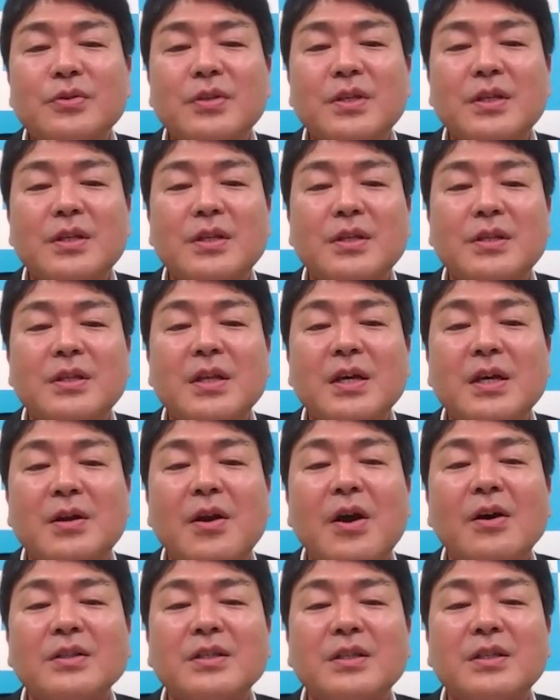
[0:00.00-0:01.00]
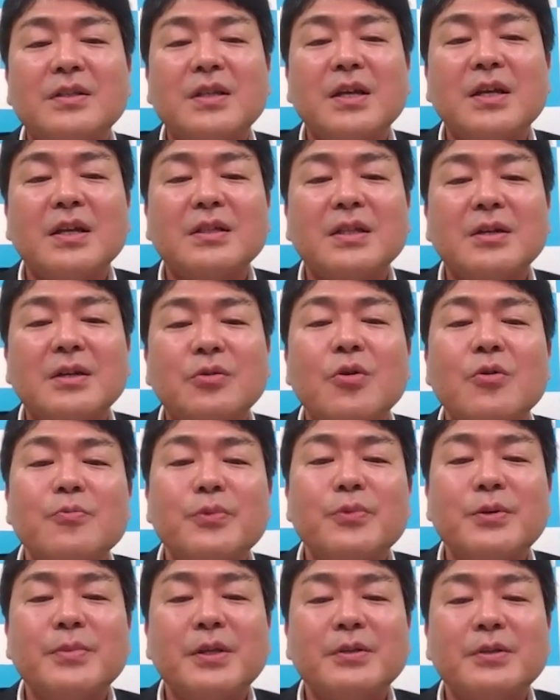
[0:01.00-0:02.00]
the learning that
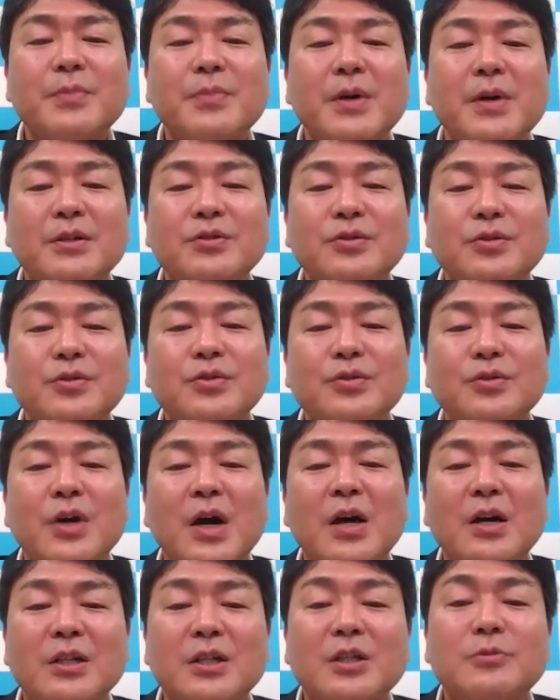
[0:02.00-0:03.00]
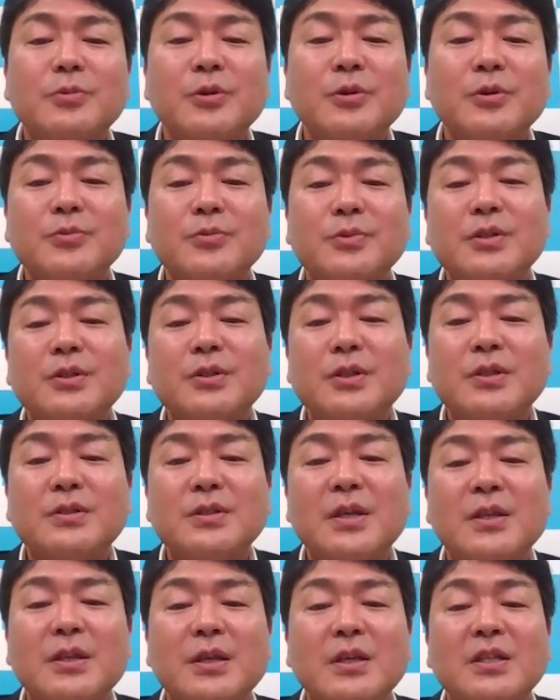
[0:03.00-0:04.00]
complements my new responsibilities
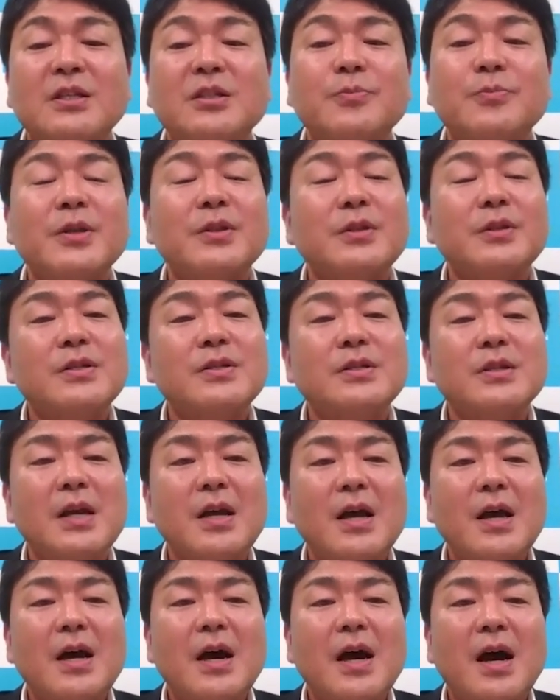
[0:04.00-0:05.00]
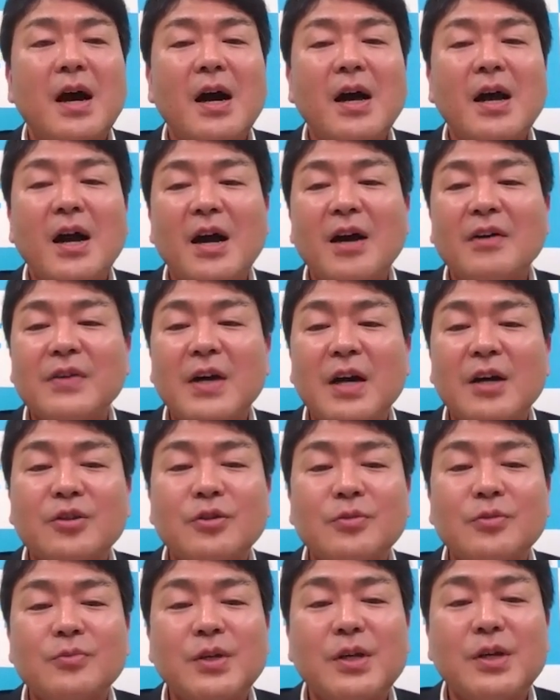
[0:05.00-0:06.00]
and the expertise, I have
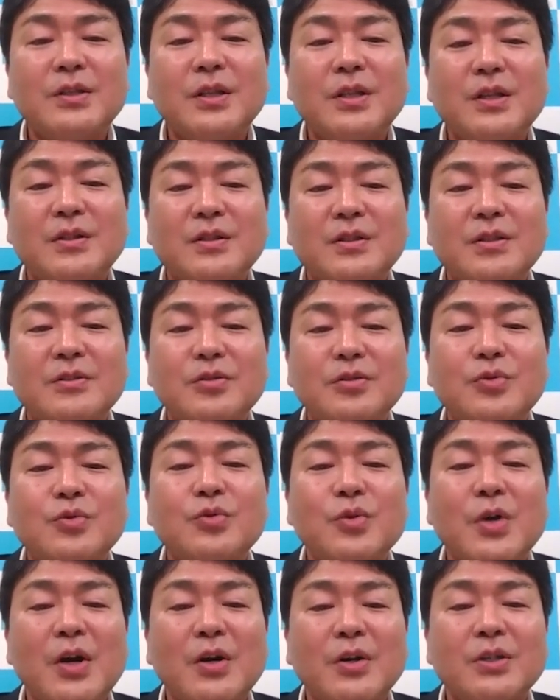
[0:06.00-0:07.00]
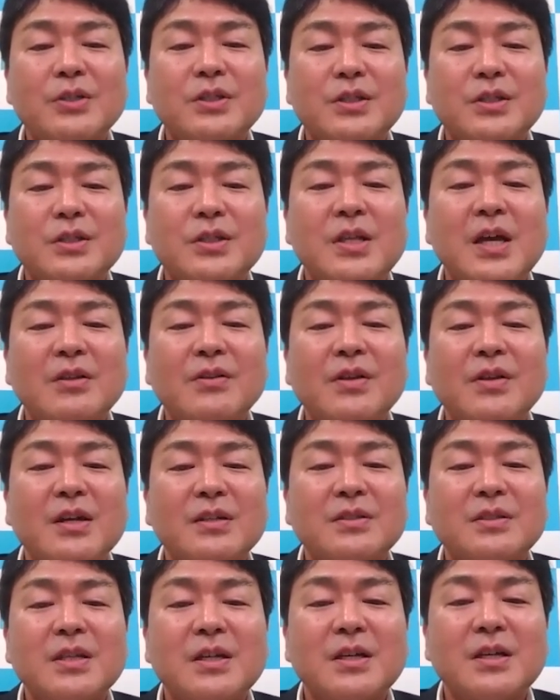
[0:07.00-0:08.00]
accumulated new knowledge that
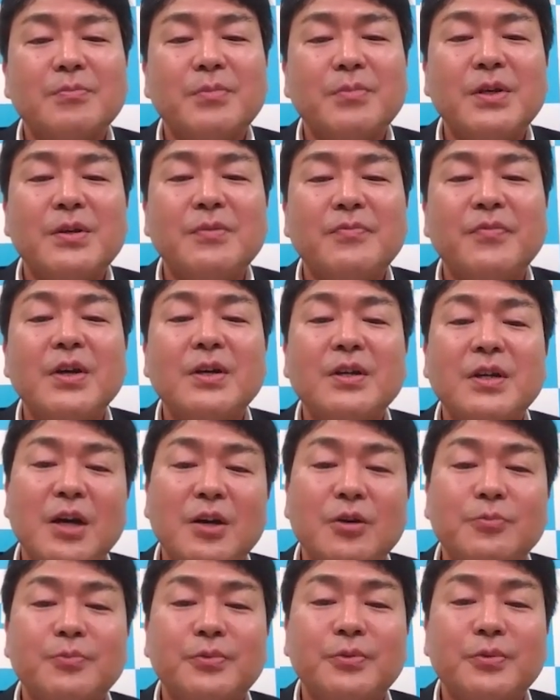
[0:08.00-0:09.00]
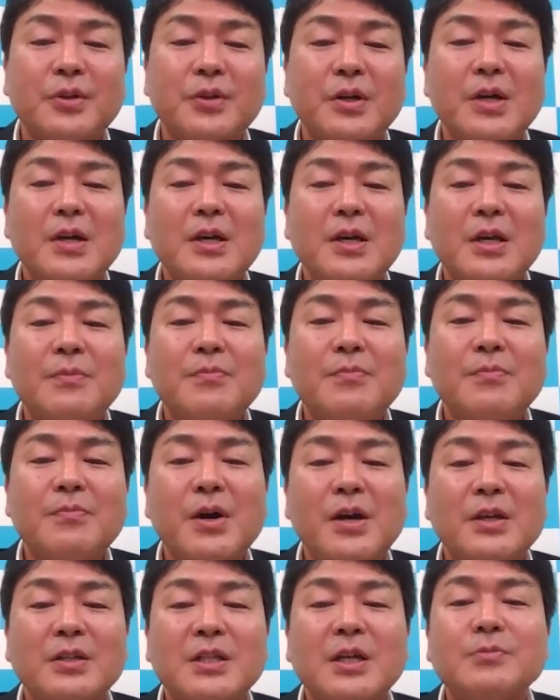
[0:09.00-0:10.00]
has been very helpful in
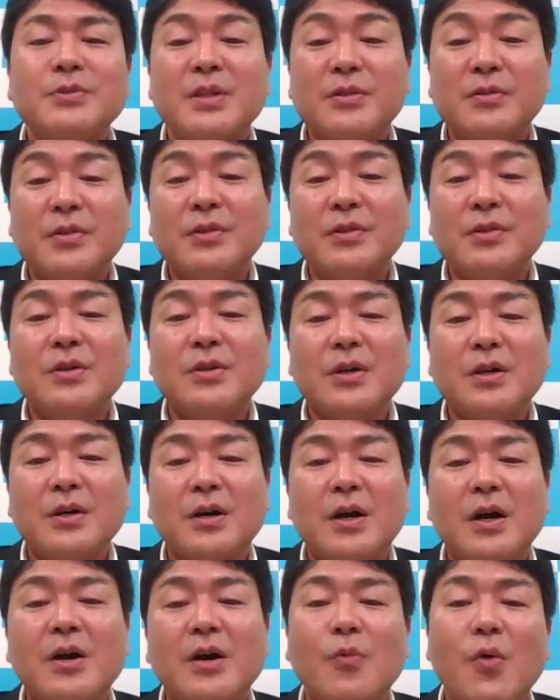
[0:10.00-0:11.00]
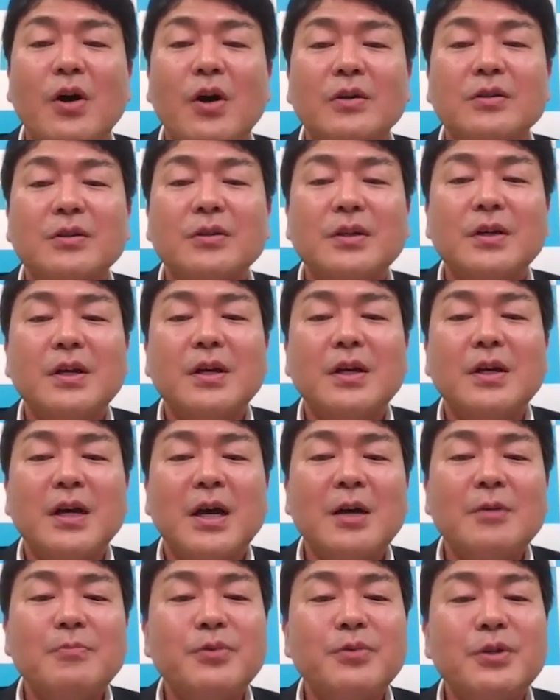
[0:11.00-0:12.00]
my subsequent work.
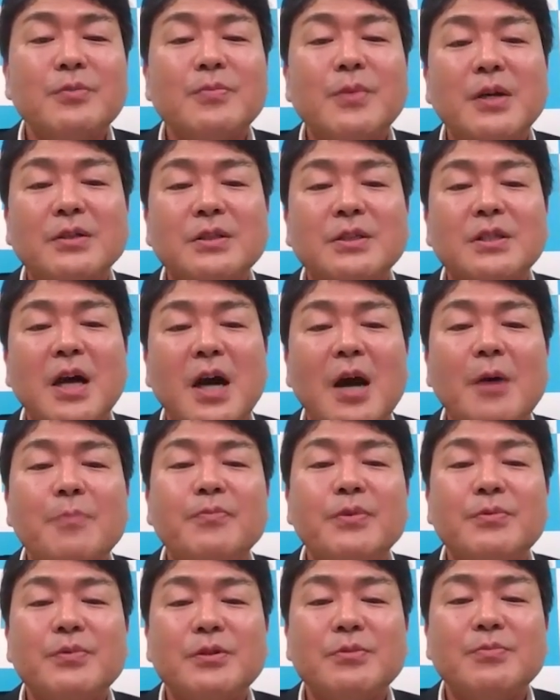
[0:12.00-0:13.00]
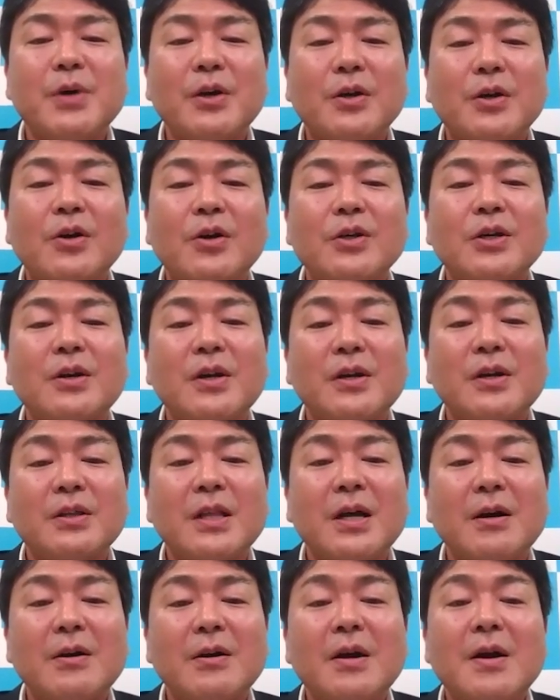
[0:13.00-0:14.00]
I'm pretty much happy with my career right
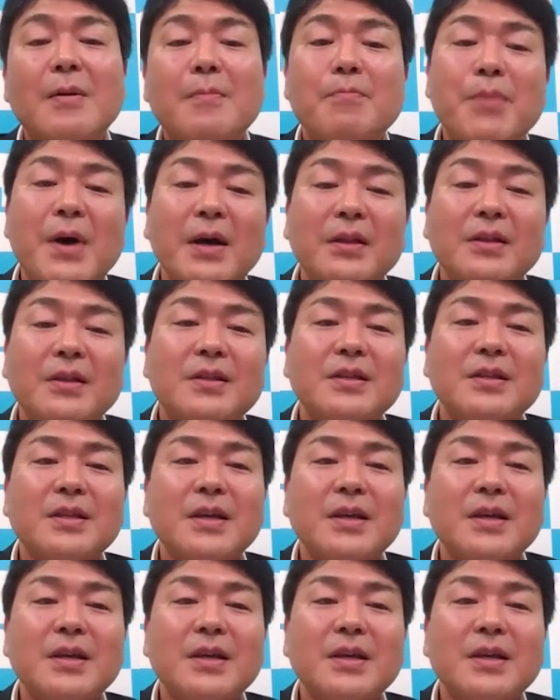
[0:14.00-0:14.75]
now, but